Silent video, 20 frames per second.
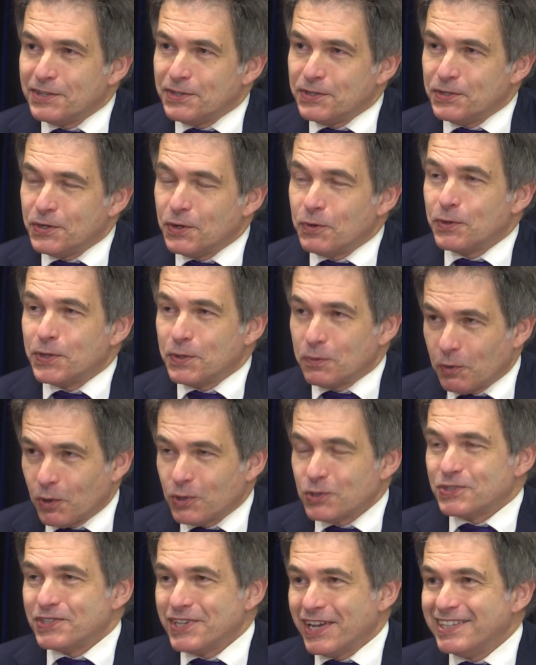You know, he
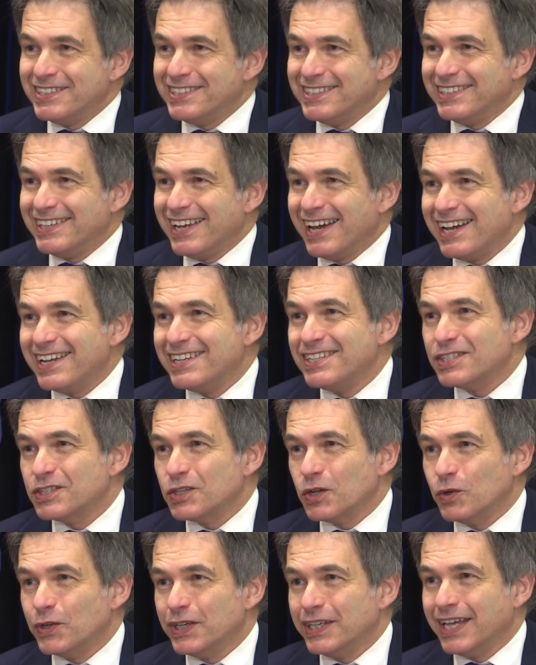was 99,
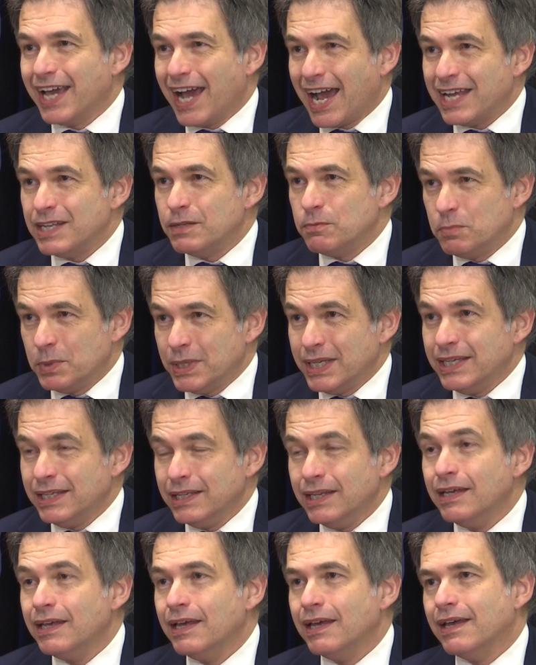so he had
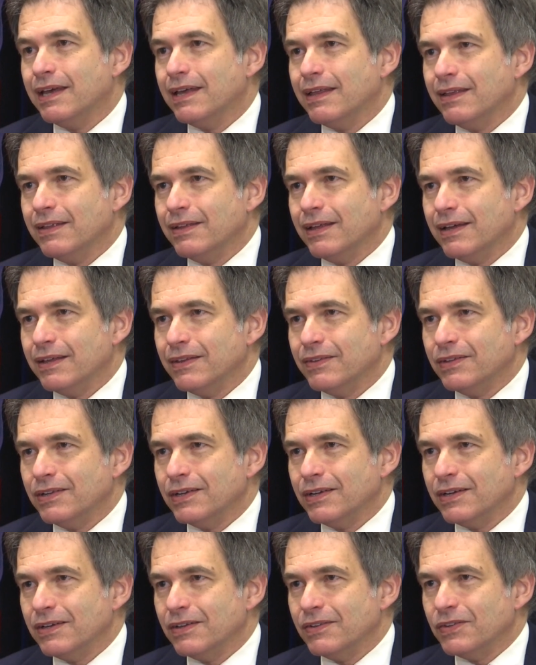been
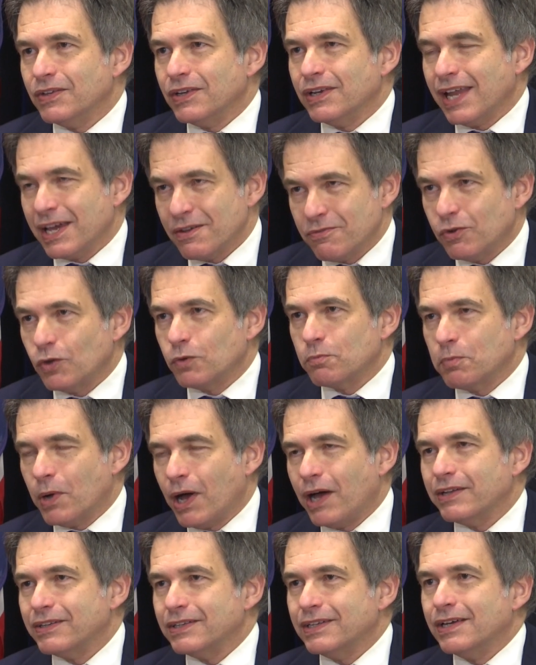the lifelong
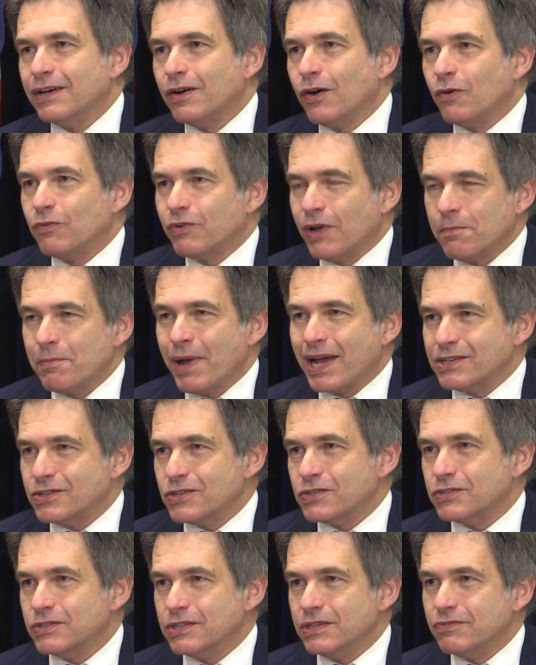partner of Her
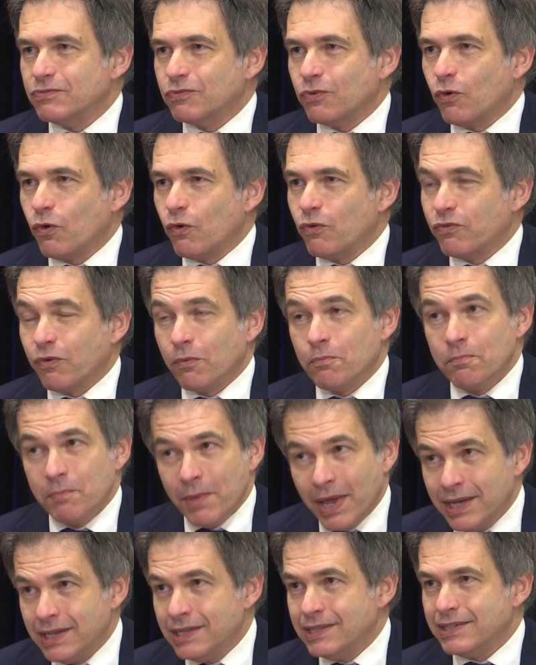Majesty for
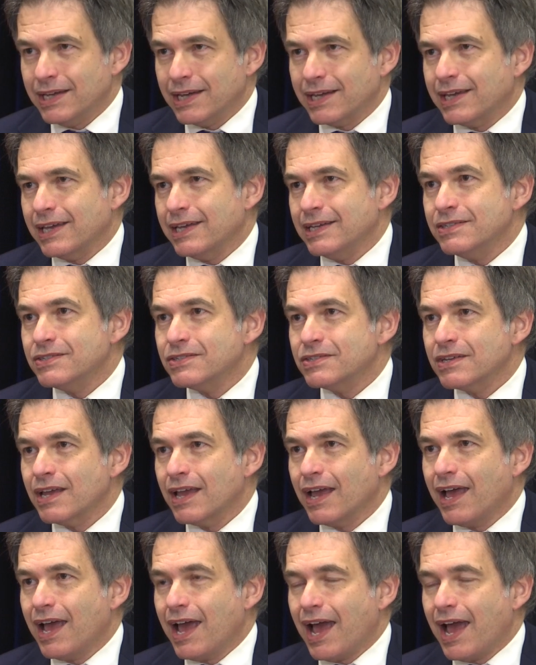many decades,